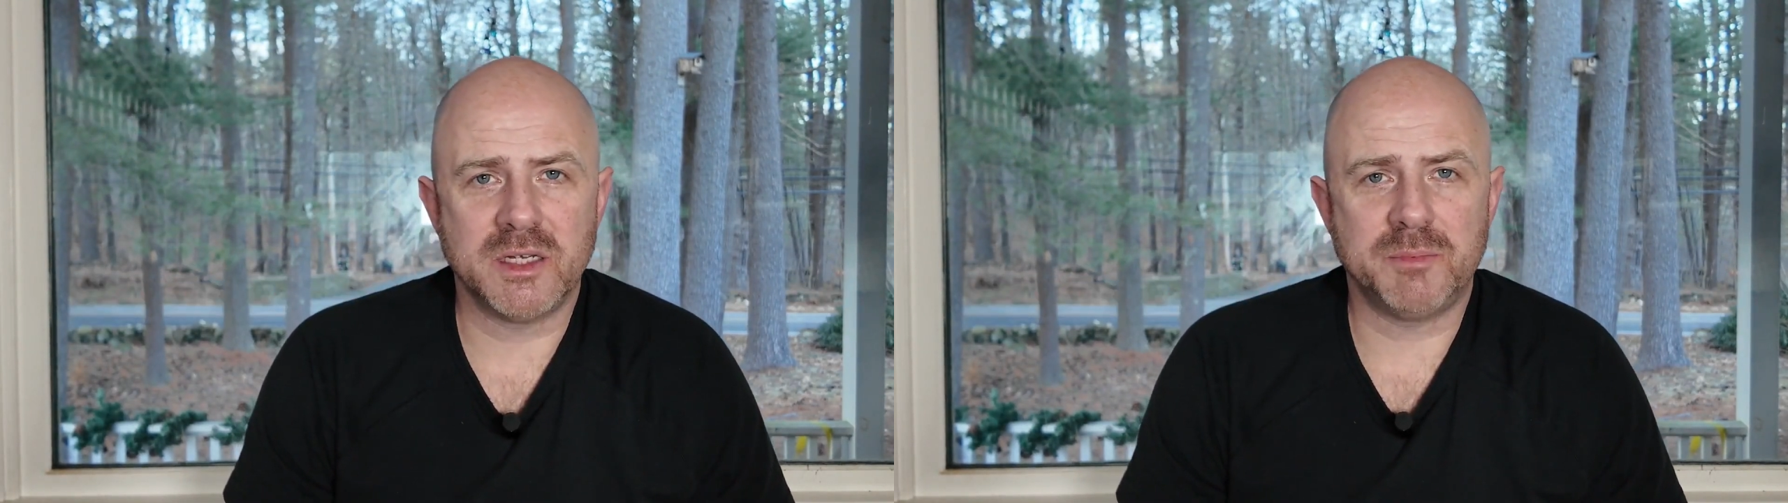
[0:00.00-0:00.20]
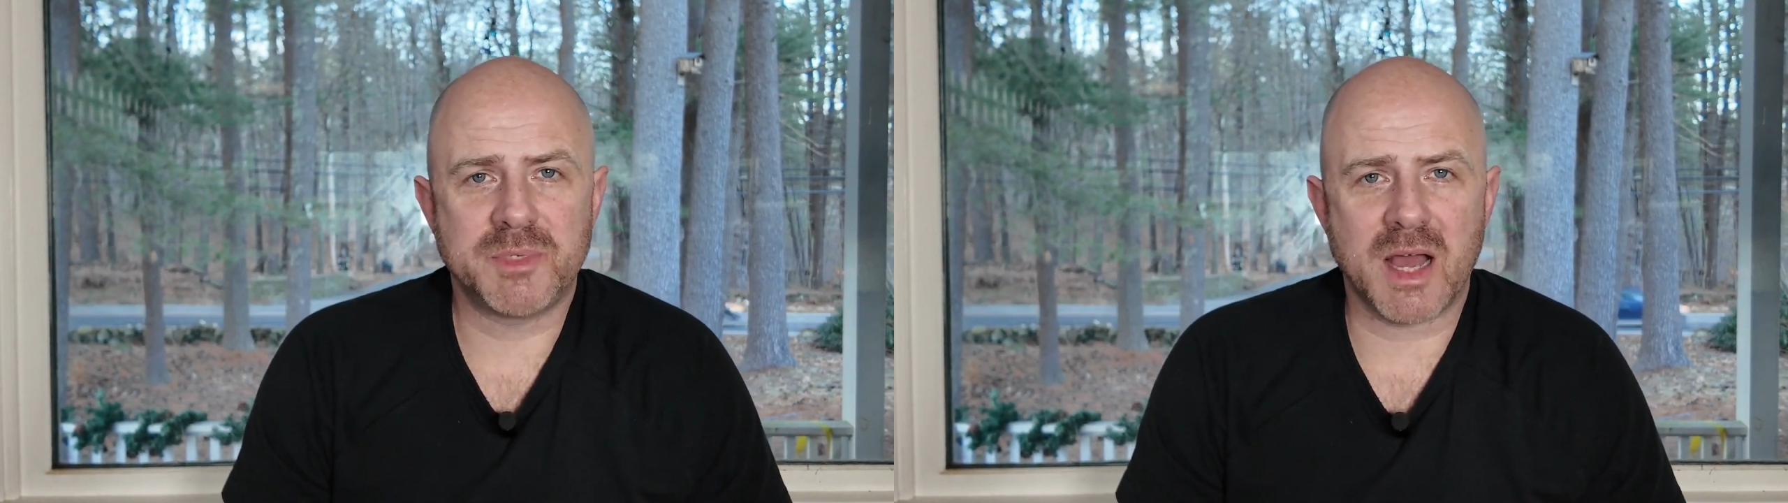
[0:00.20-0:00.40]

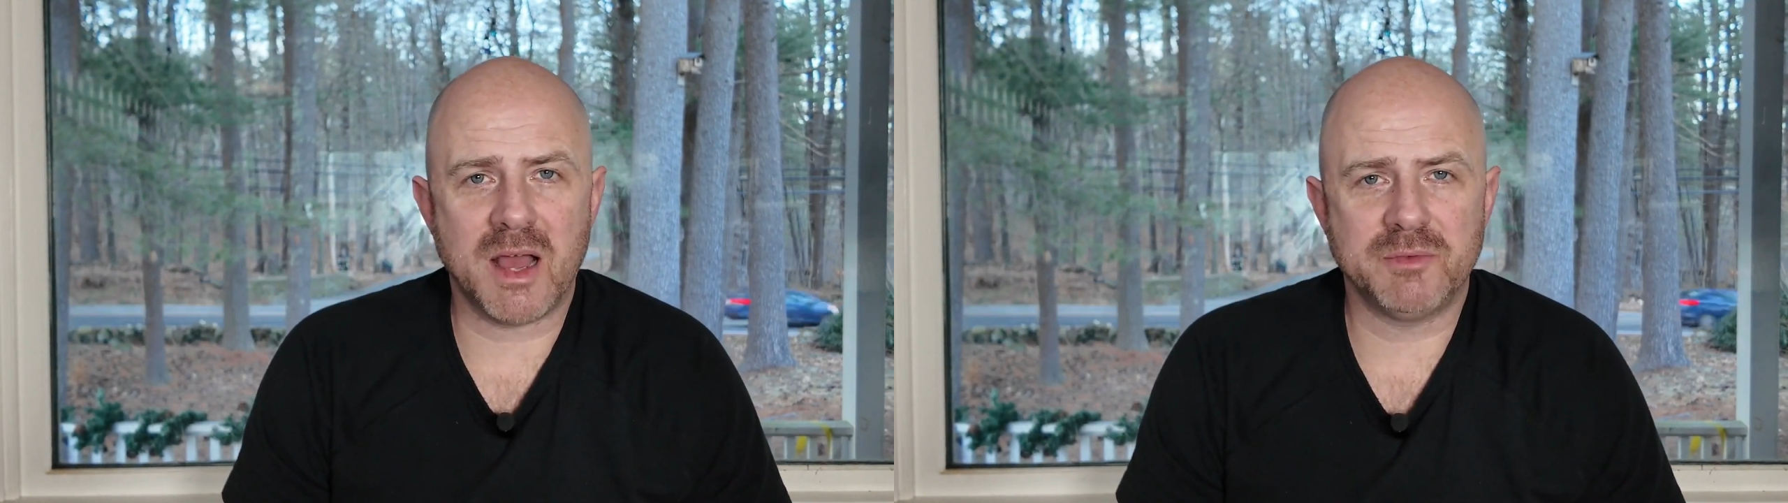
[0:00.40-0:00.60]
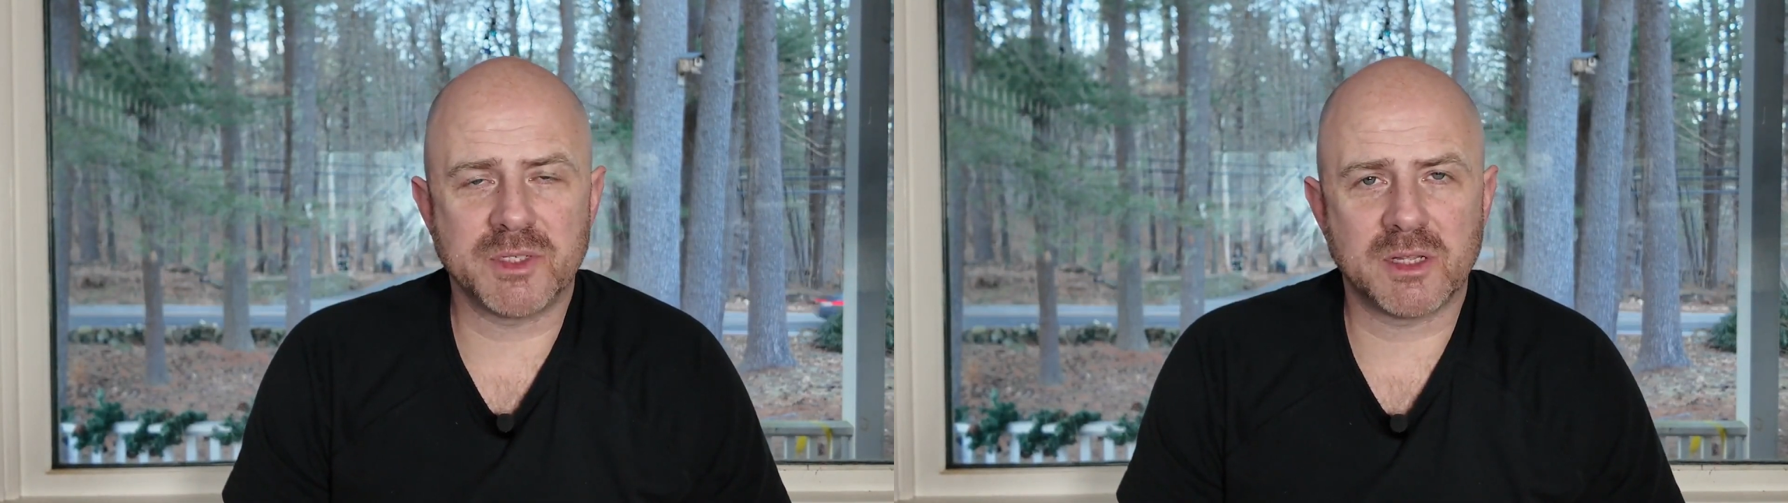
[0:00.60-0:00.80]
Deep
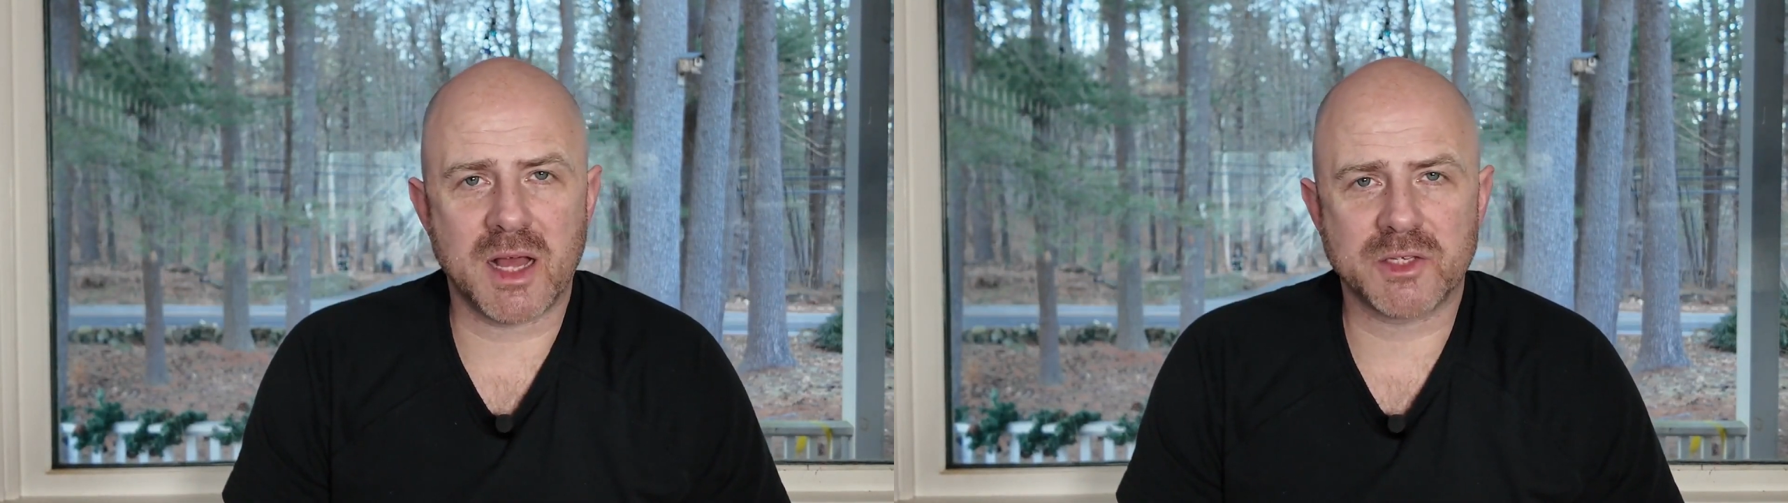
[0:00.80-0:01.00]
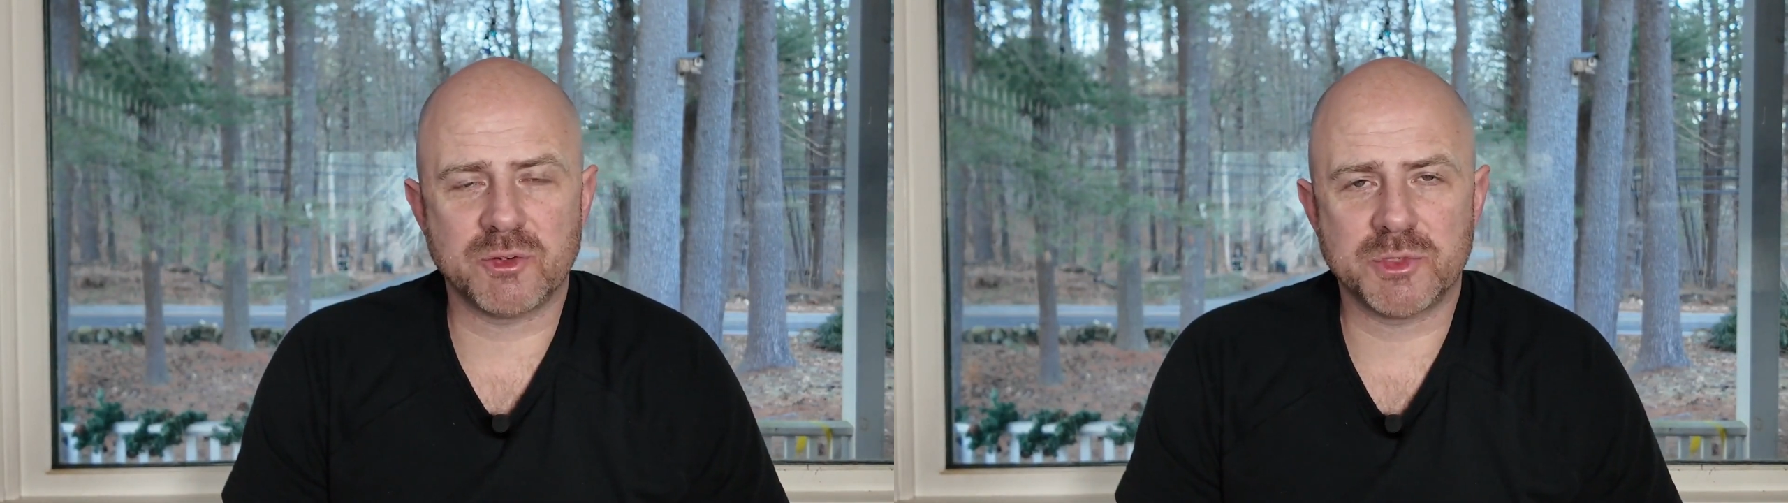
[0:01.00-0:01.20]
Dives in
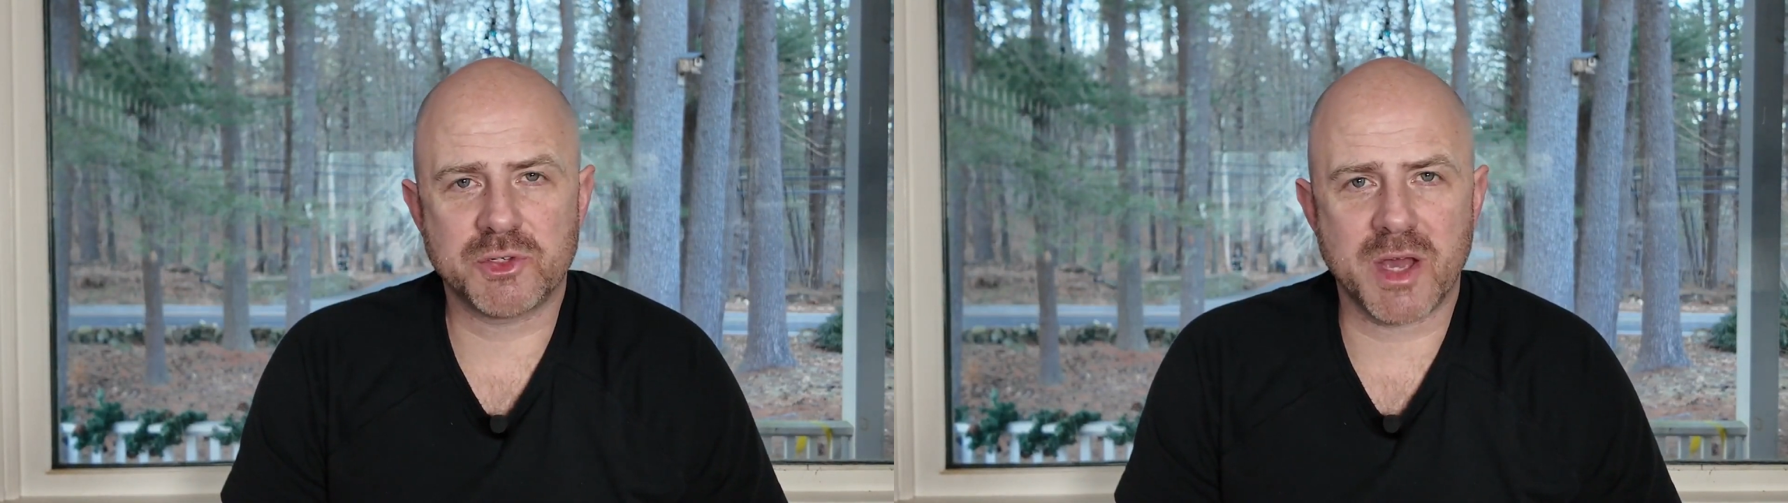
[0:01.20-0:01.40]
Classroom